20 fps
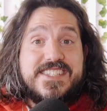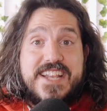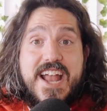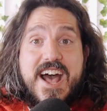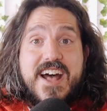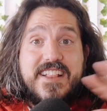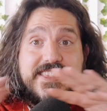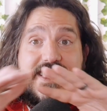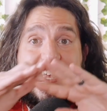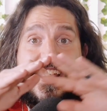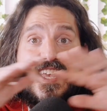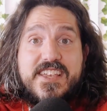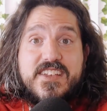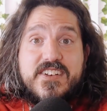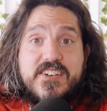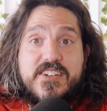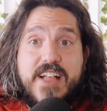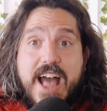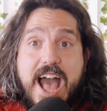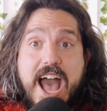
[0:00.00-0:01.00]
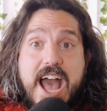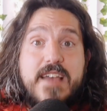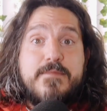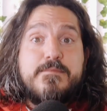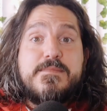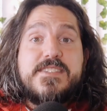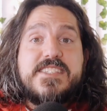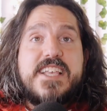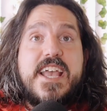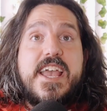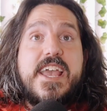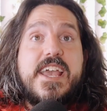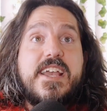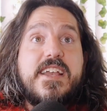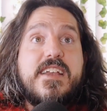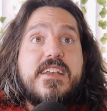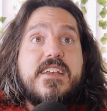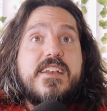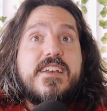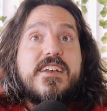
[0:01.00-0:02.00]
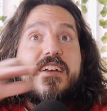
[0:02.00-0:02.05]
not the hill. I'm saying